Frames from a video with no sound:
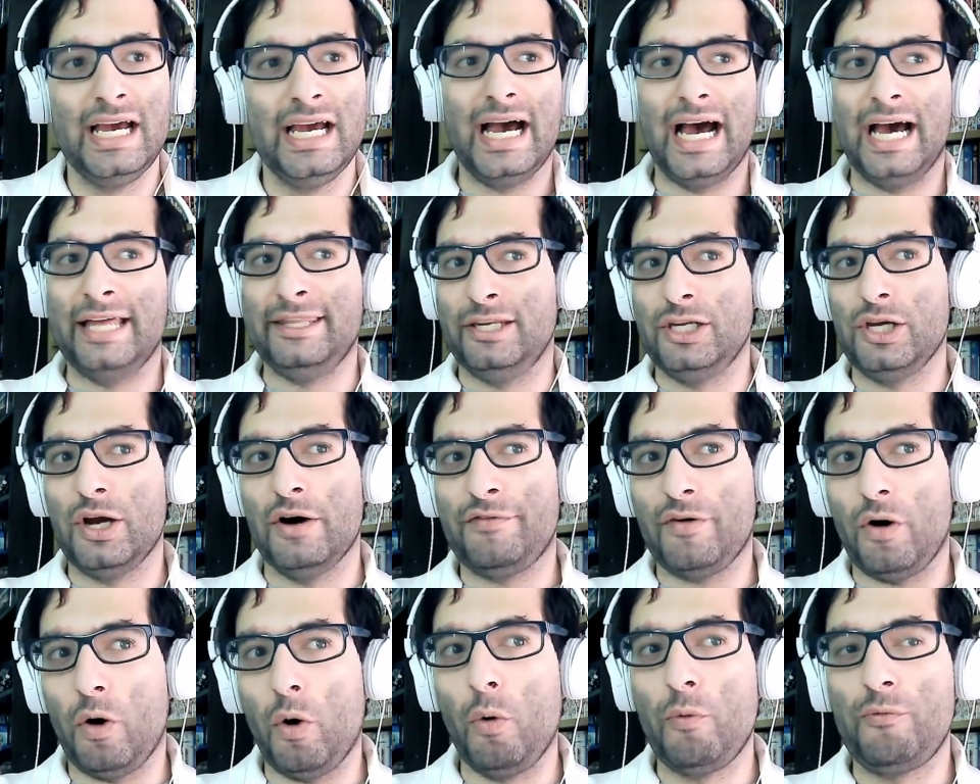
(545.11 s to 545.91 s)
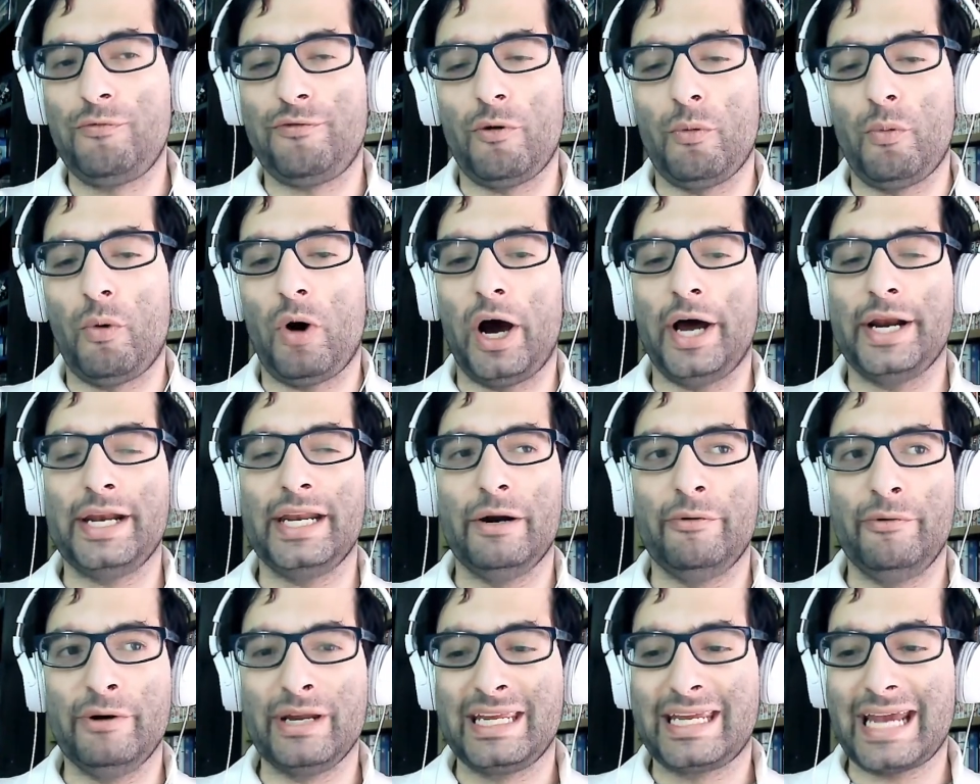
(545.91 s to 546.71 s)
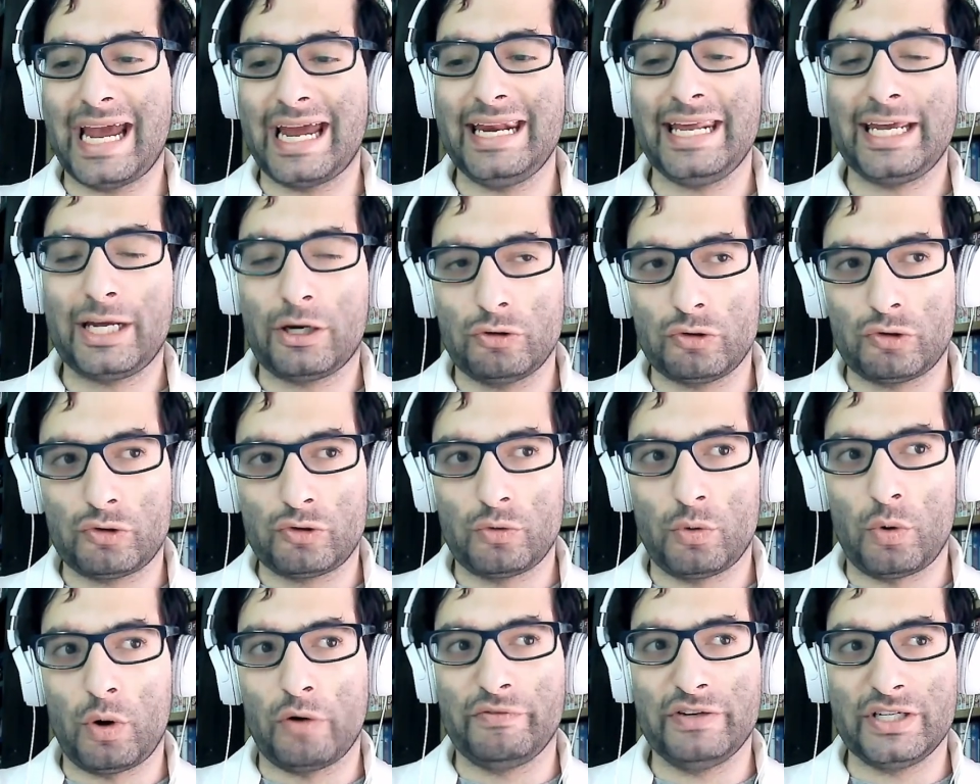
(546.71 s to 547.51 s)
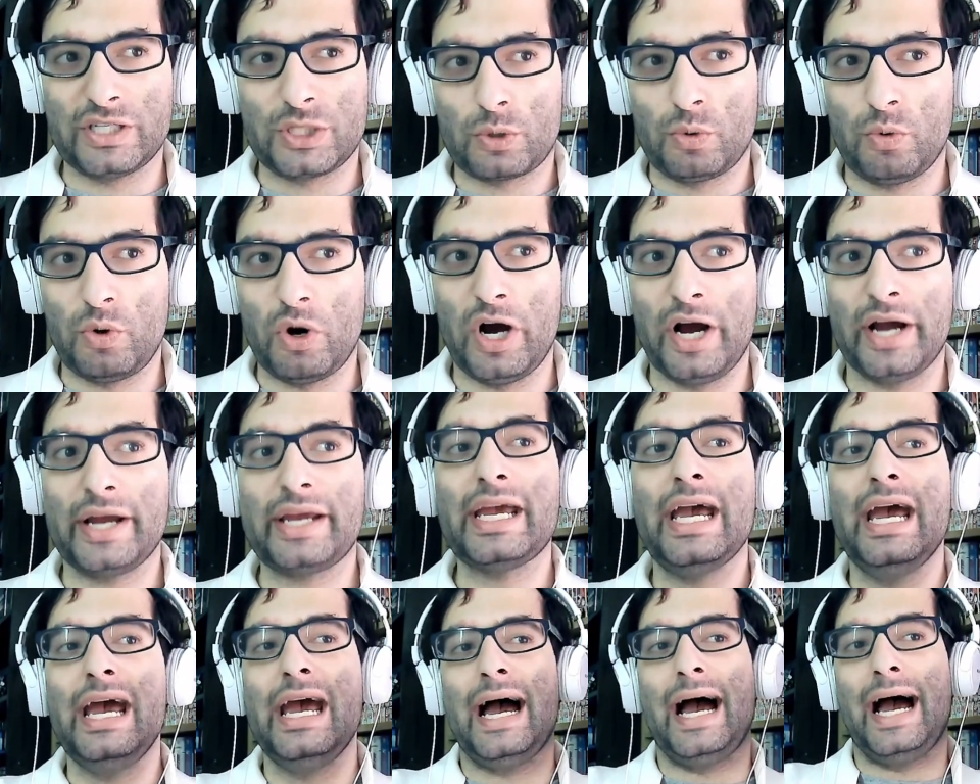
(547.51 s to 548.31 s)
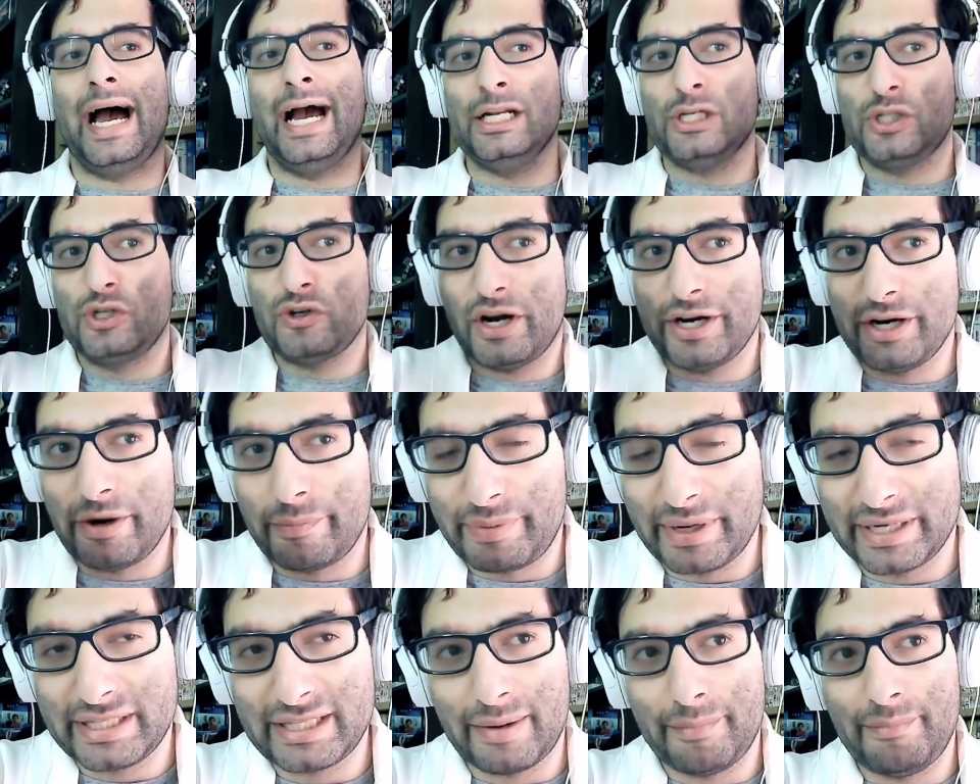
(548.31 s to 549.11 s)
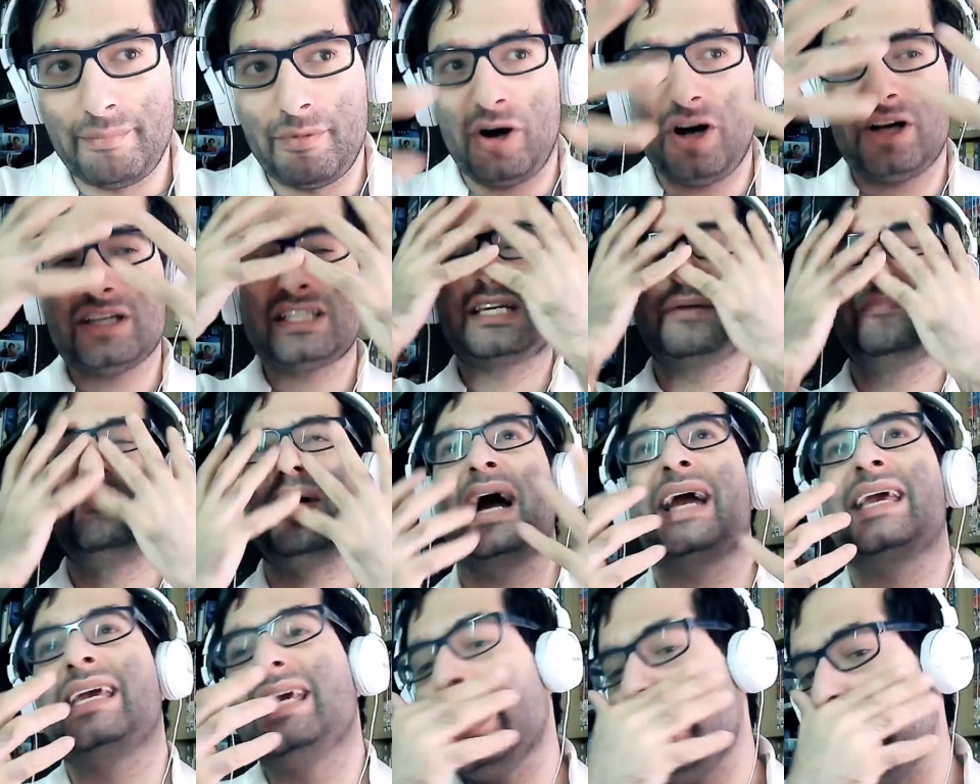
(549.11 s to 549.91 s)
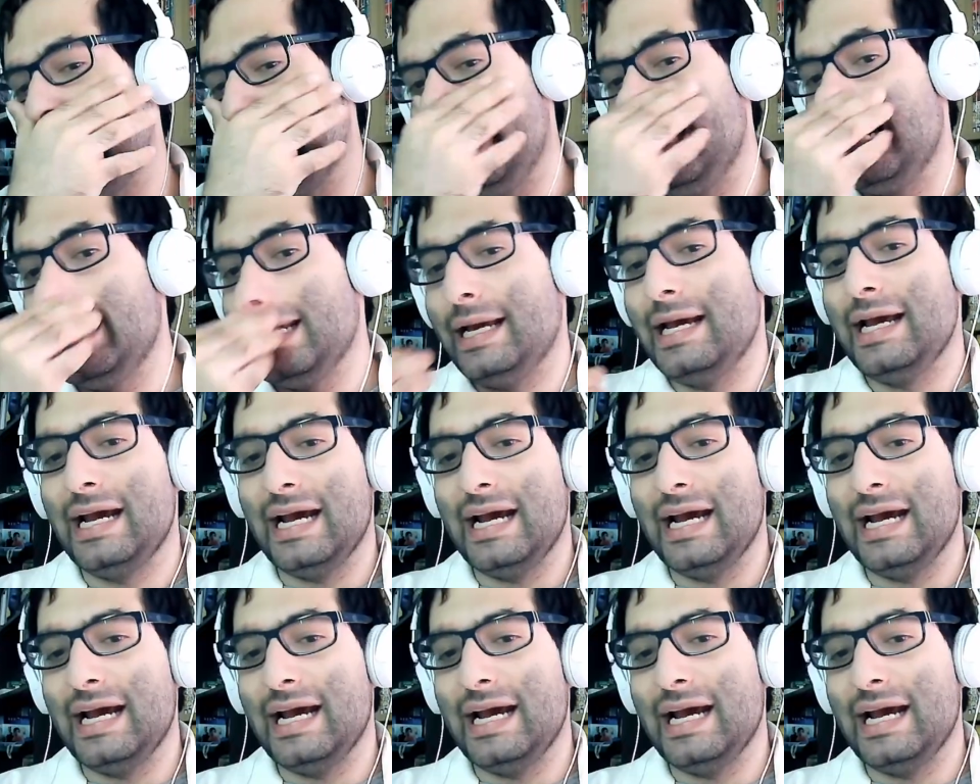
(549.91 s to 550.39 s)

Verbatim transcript: And then you have All for One regaining control of his quirk and trying to bring the mask back in.